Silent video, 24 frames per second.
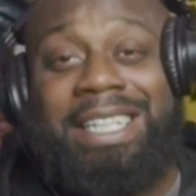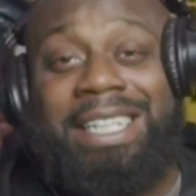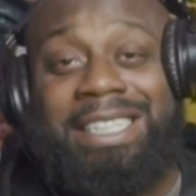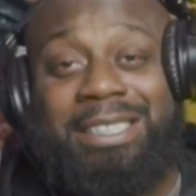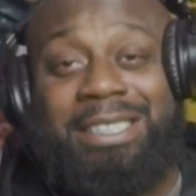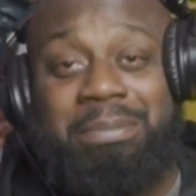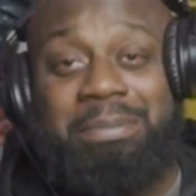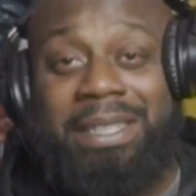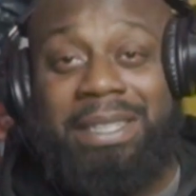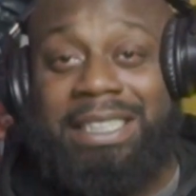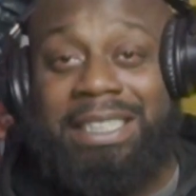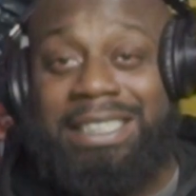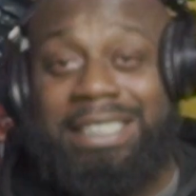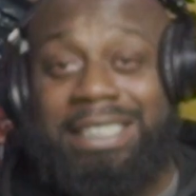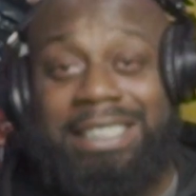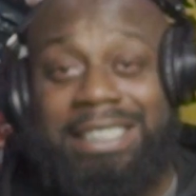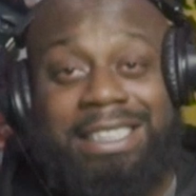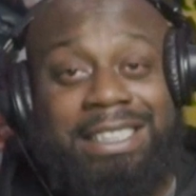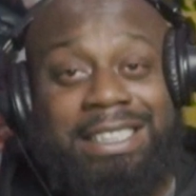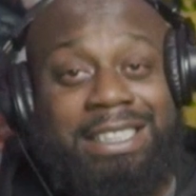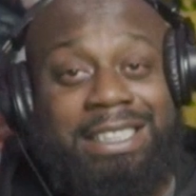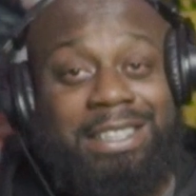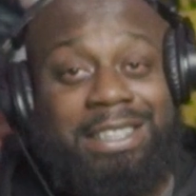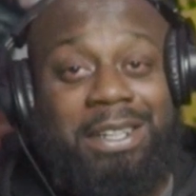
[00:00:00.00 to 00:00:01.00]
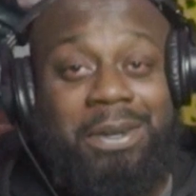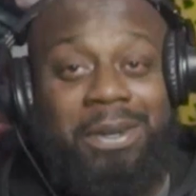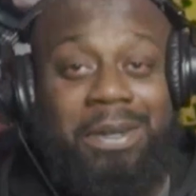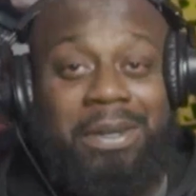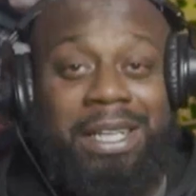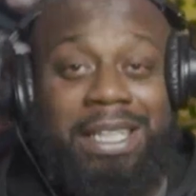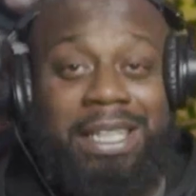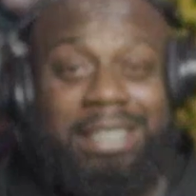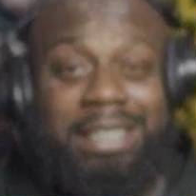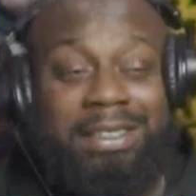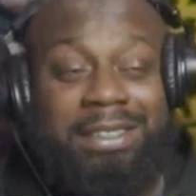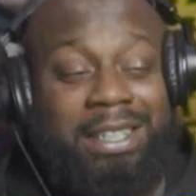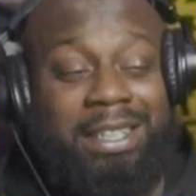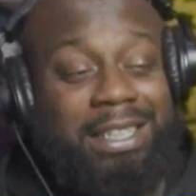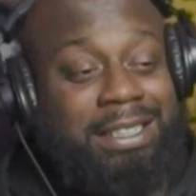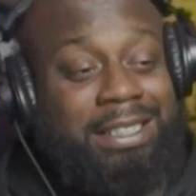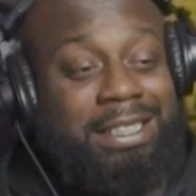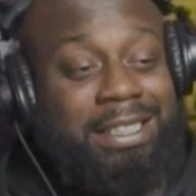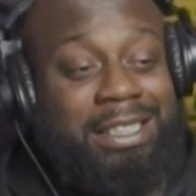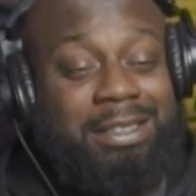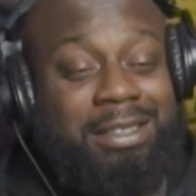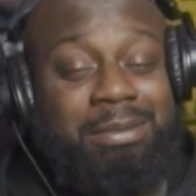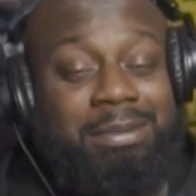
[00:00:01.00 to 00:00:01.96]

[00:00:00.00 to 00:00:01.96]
bitch, she need to go ahead and try and teach